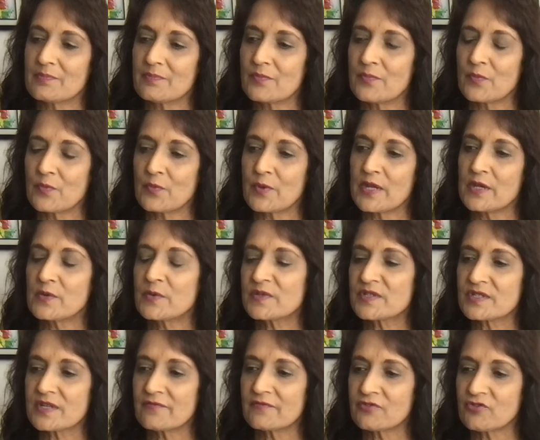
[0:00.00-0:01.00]
We used
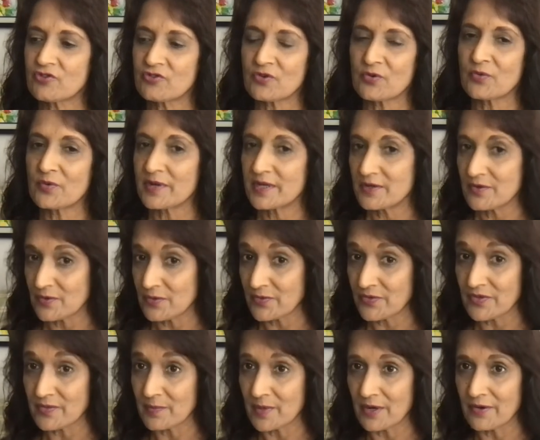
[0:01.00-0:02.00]
to have a show in North
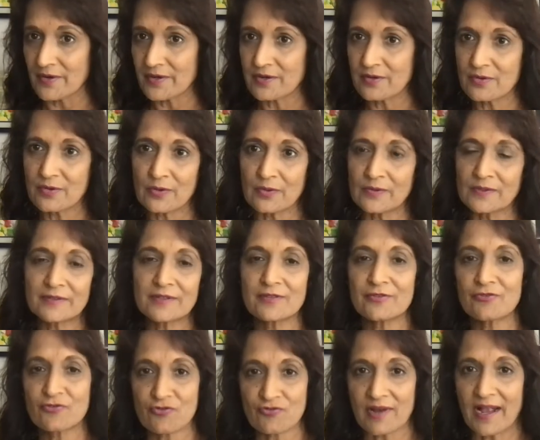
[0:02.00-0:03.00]
America called
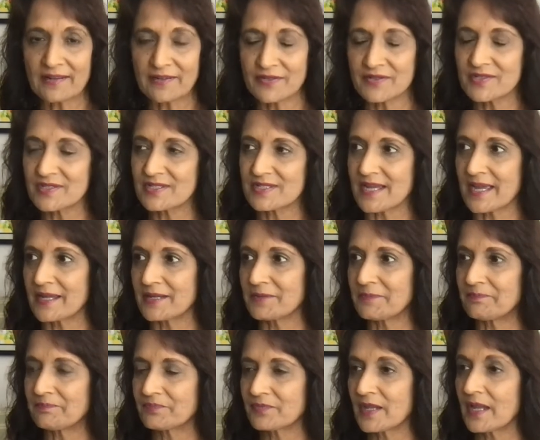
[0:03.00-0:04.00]
Dragon's Den.
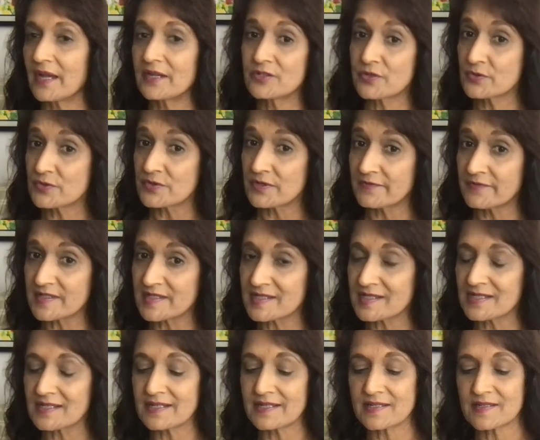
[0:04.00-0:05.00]
I don't know if it
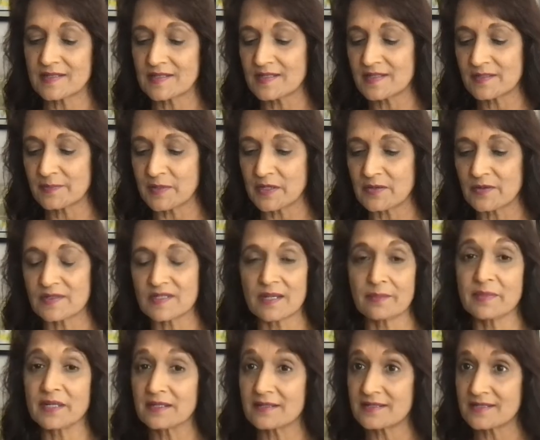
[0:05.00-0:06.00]
still exists because I'm
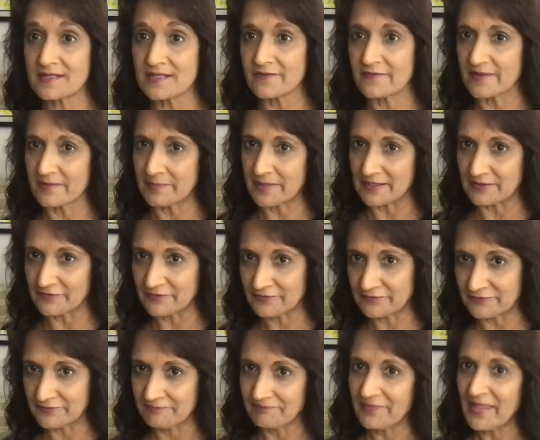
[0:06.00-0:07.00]
not a TV
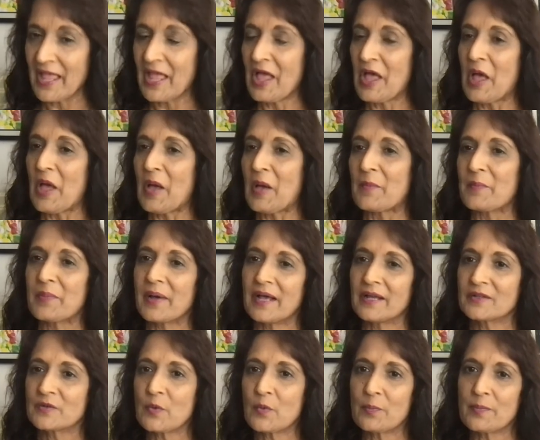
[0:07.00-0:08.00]
buff.
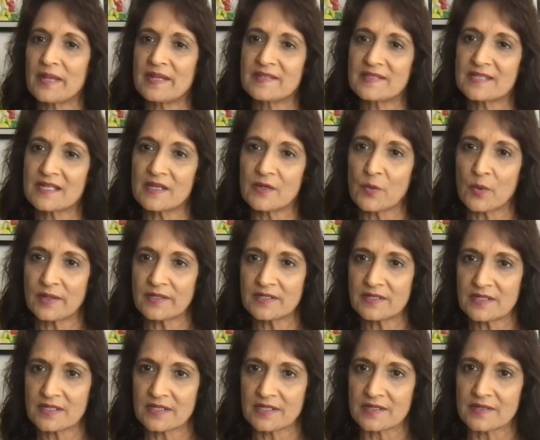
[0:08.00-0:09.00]
But basically what
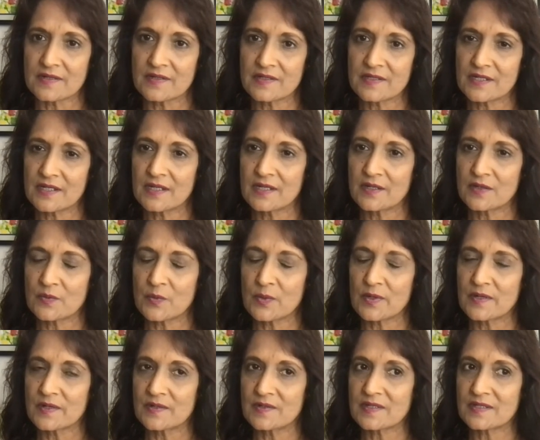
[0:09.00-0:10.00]
it
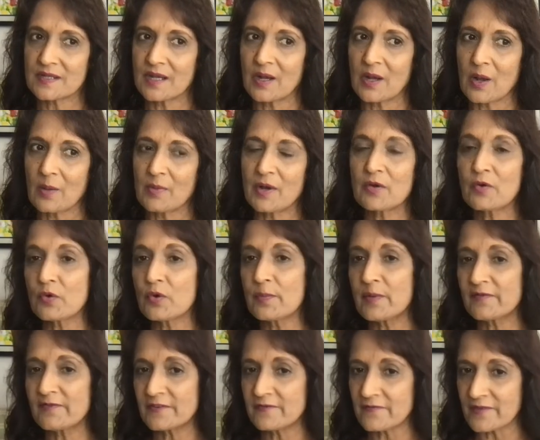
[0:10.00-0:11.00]
was a group
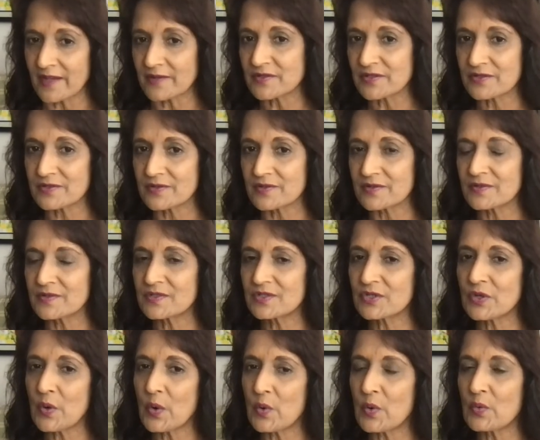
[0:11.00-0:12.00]
of investors
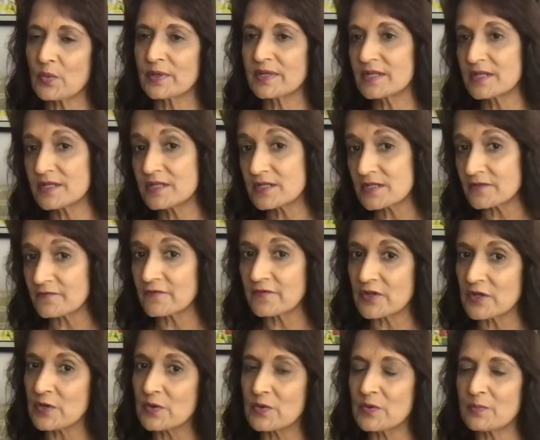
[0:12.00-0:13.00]
who would
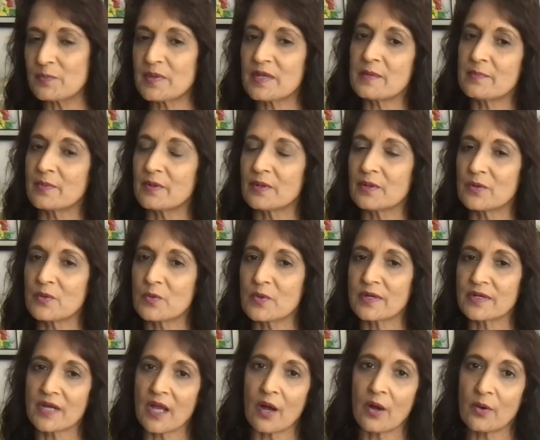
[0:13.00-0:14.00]
interview people who are
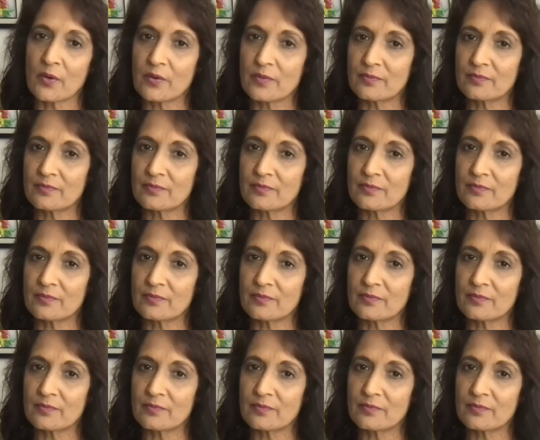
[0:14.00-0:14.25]
now,